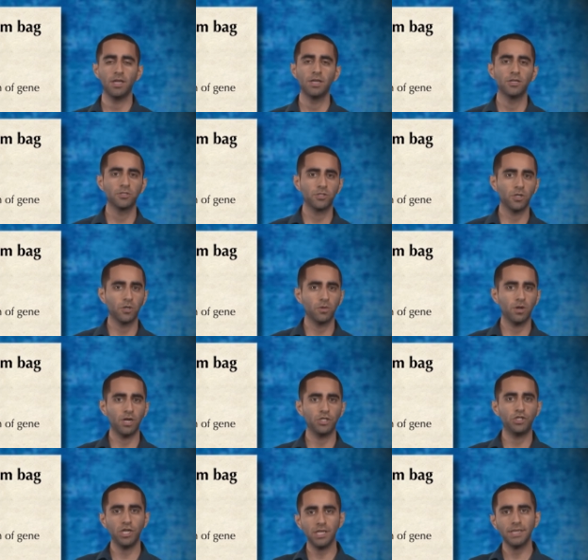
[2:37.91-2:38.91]
So a
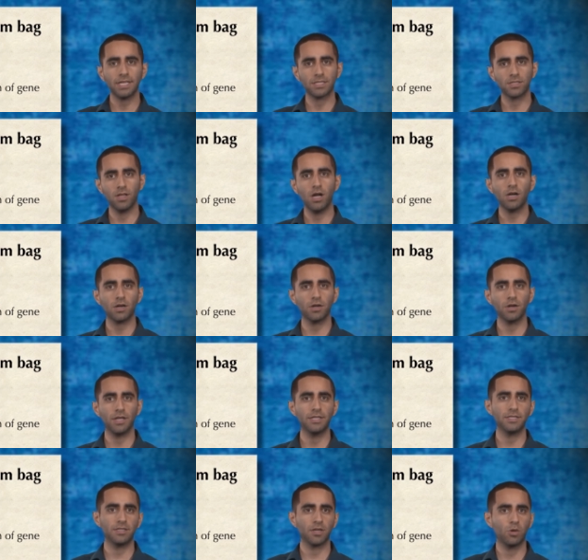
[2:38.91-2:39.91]
gene that's longer,
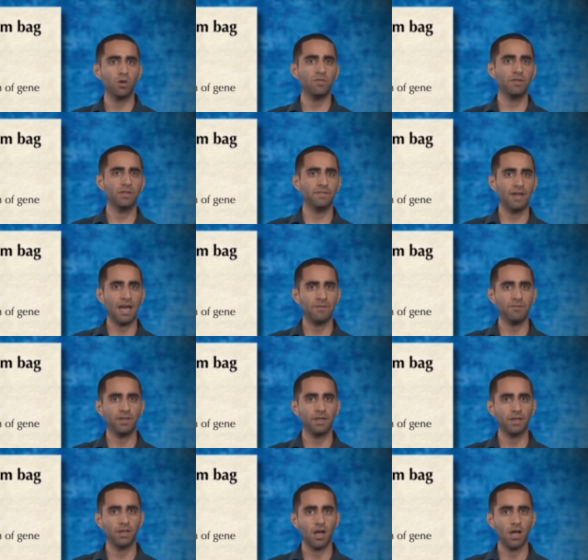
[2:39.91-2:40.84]
it's the equivalent of having